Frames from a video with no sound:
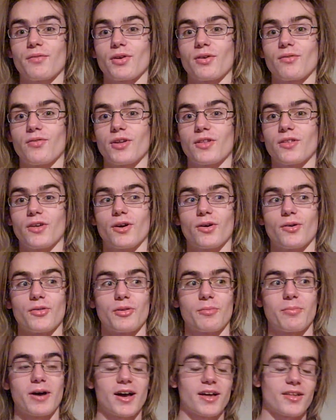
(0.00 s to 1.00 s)
for not having a
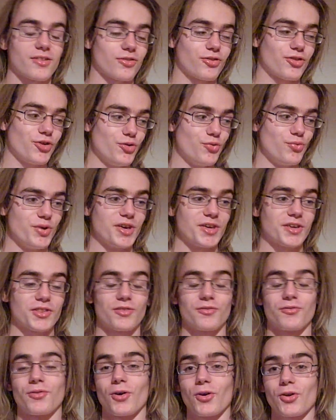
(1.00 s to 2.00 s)
video in the past 2
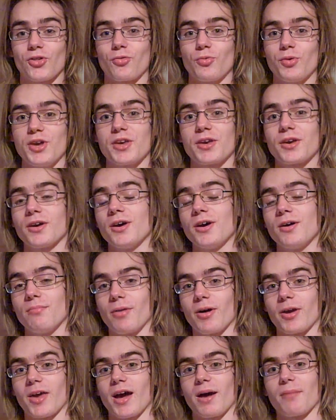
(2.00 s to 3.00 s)
weeks. The first week,
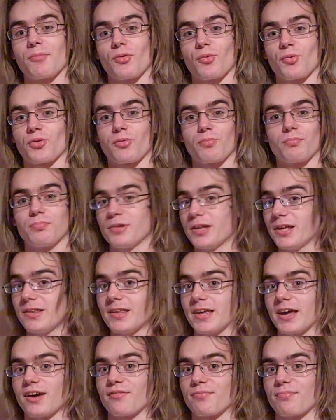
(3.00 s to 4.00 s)
my camera was
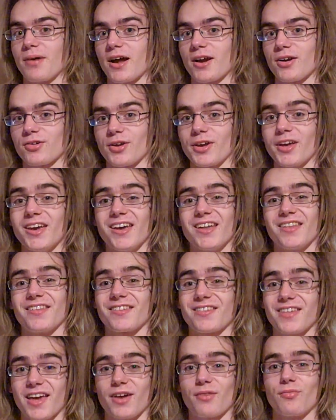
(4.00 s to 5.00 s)
completely out of battery,
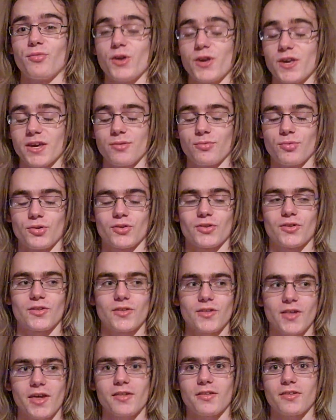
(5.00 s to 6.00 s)
and the second week, it was
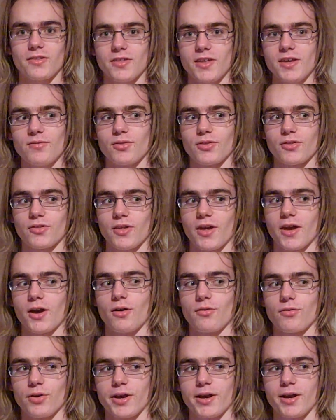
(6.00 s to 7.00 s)
St. Stephen's
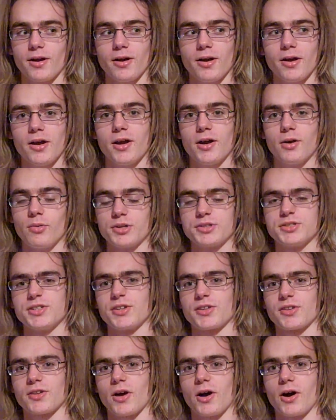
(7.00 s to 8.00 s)
Day over here,
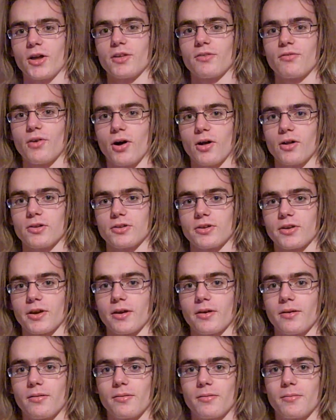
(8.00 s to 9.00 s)
which is kind of a
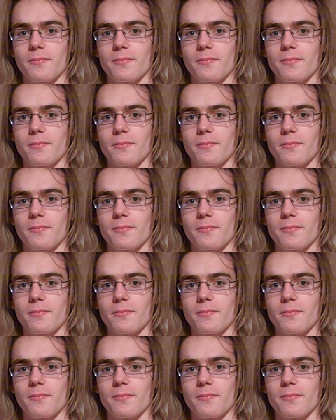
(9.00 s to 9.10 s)
holiday.